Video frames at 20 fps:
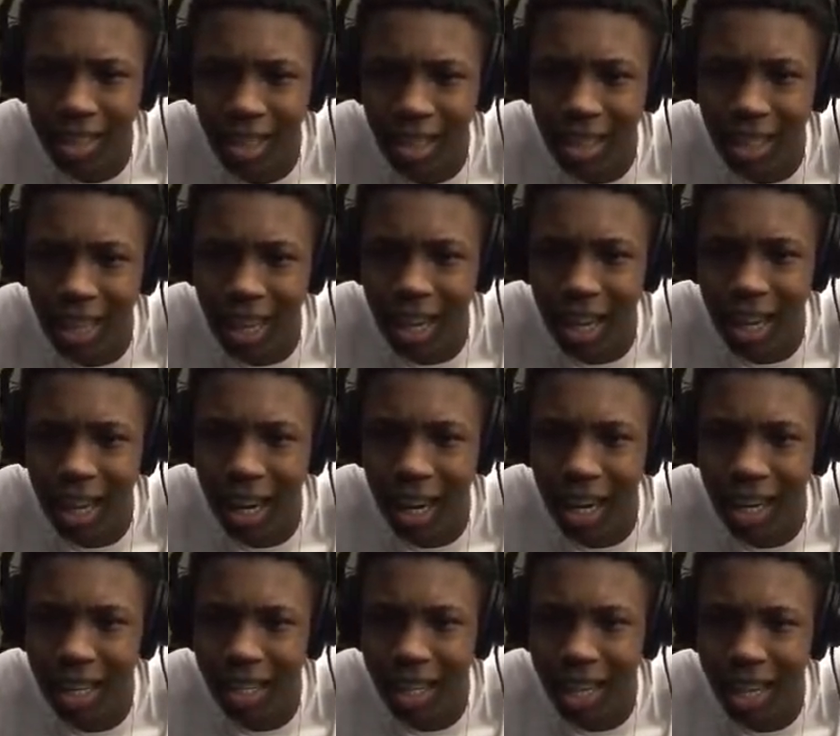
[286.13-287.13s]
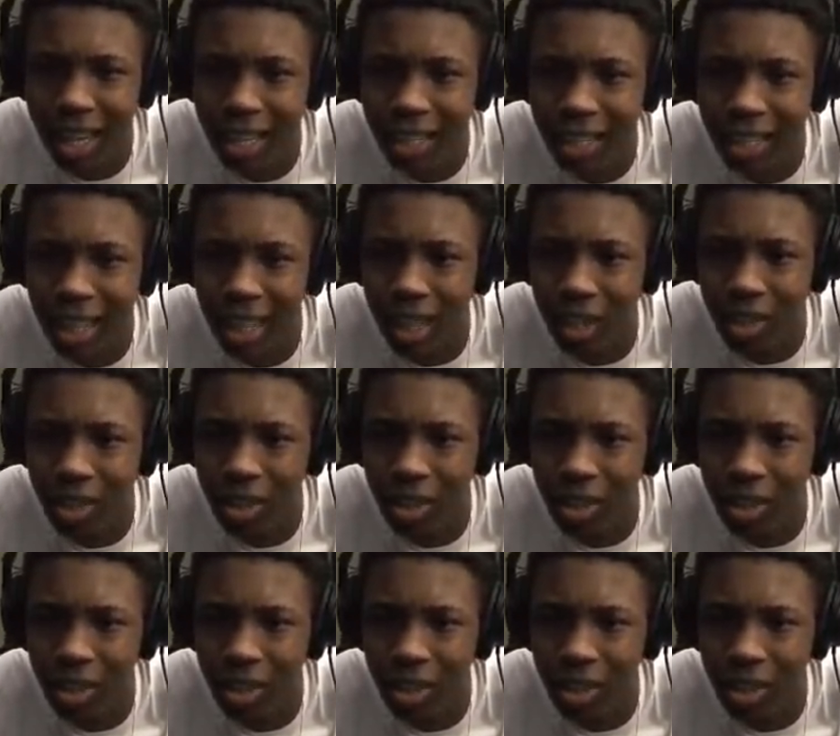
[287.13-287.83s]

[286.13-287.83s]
That nigga got ugly ass shot.